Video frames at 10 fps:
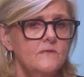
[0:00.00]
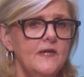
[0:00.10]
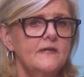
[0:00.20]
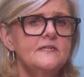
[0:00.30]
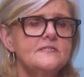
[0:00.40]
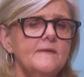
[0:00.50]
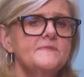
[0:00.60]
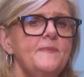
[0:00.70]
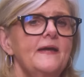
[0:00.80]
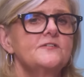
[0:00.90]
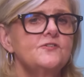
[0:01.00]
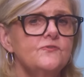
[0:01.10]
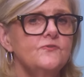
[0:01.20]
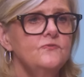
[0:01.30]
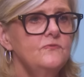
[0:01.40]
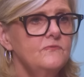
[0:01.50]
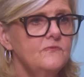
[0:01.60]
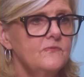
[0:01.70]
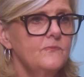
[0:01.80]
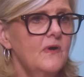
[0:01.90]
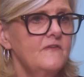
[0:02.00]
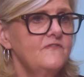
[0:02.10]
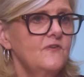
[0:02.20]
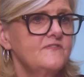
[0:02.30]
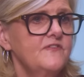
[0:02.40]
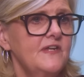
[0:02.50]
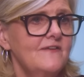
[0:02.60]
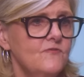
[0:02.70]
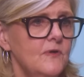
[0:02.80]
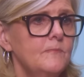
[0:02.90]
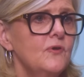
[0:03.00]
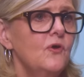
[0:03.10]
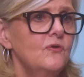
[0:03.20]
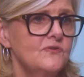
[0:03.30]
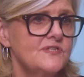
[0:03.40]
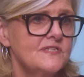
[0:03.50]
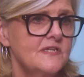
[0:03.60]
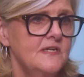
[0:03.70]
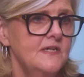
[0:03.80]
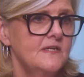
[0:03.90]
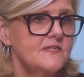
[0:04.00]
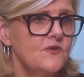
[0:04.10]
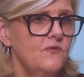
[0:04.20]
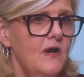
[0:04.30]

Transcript: Well, I guess it comes back to my philosophy that everyone belongs. So